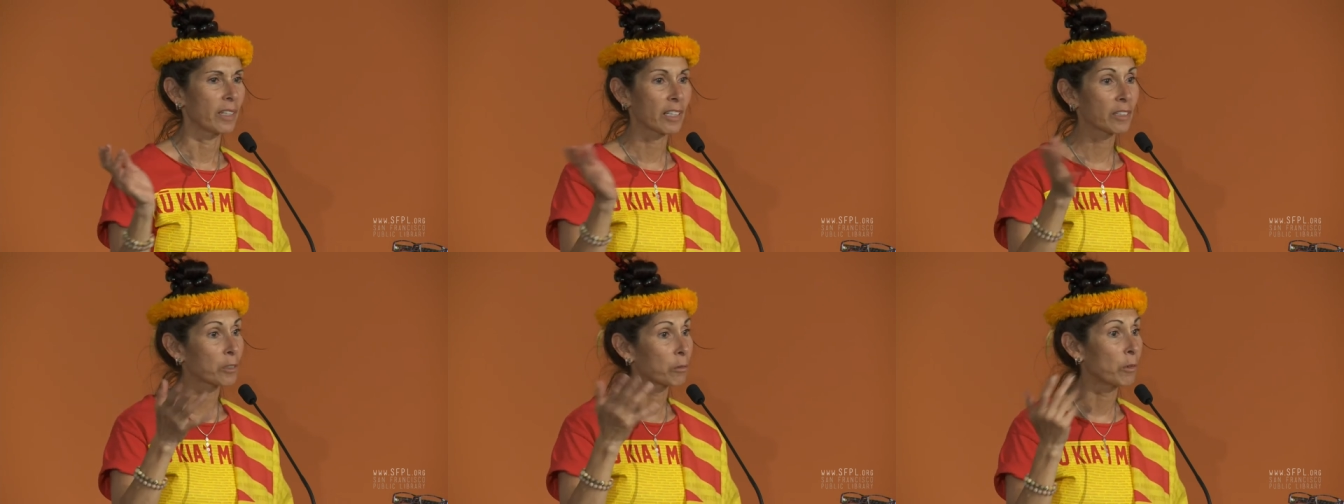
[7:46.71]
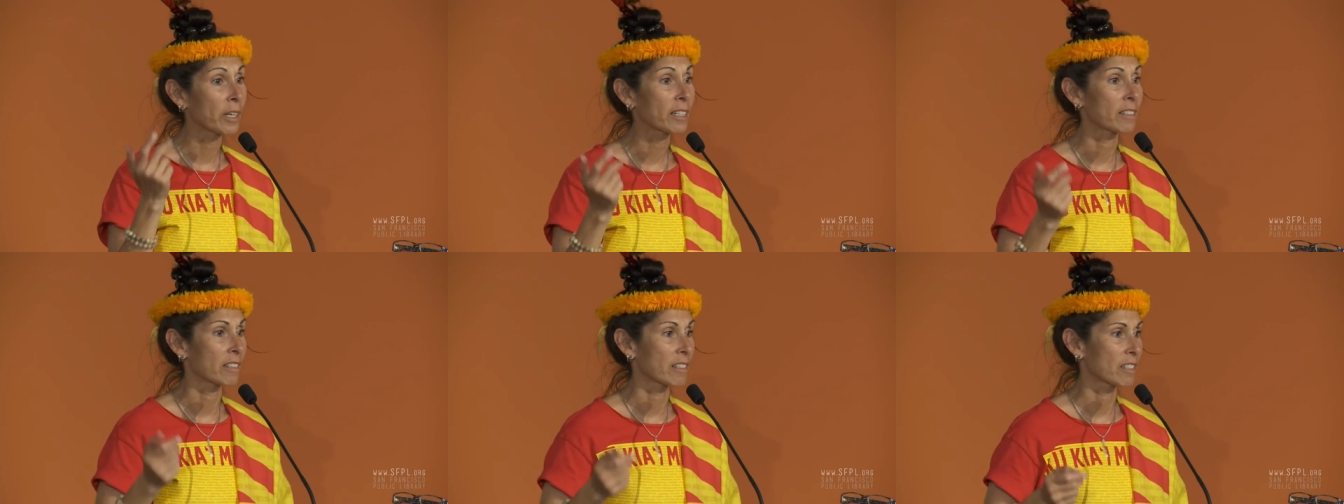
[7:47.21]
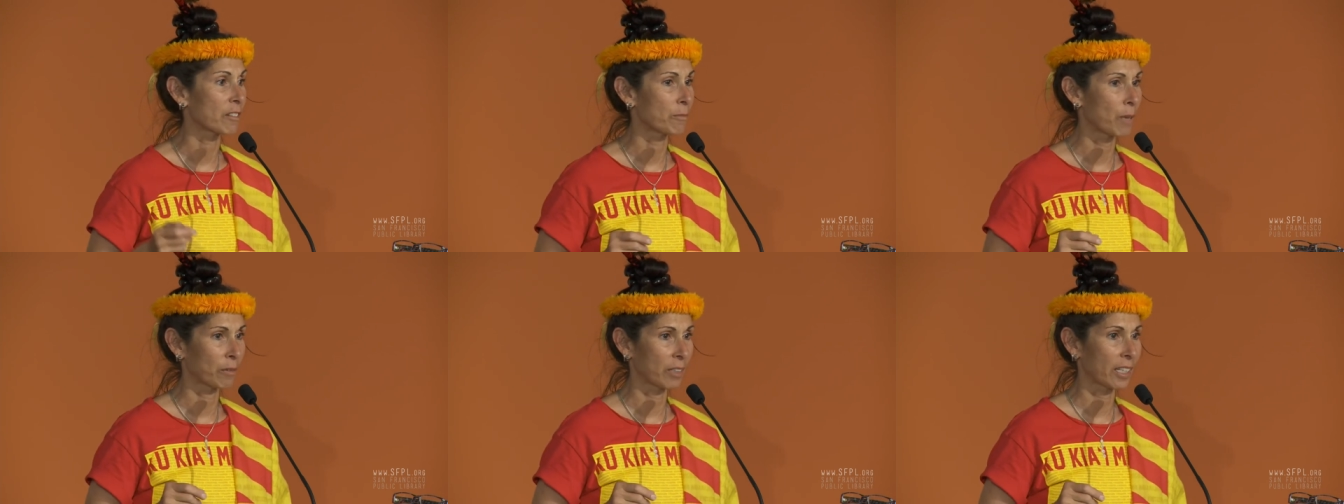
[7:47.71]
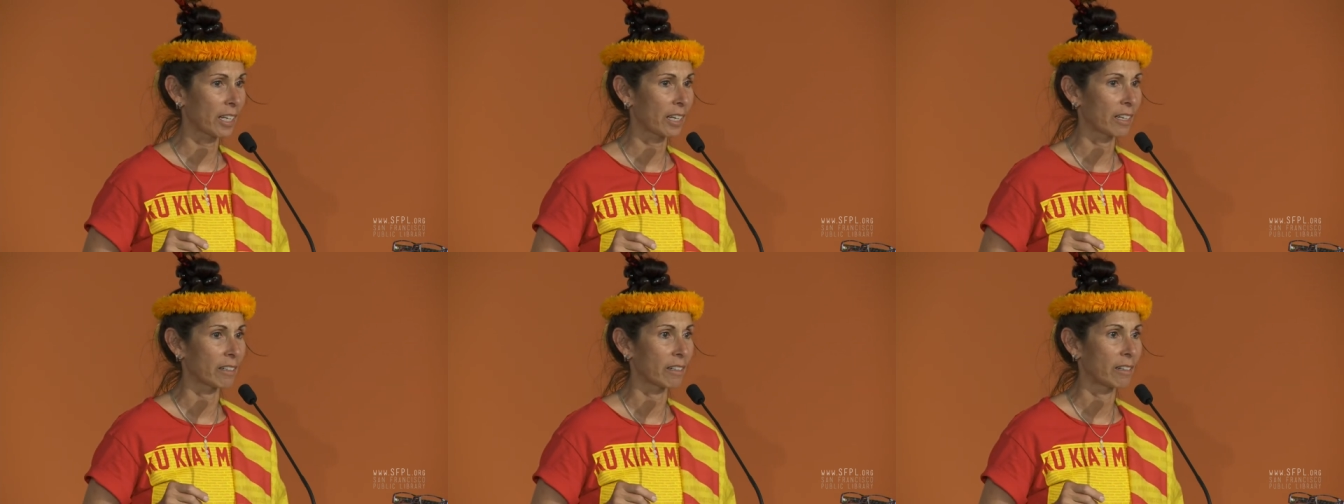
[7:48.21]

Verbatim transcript: in the winds of Mauna Kea.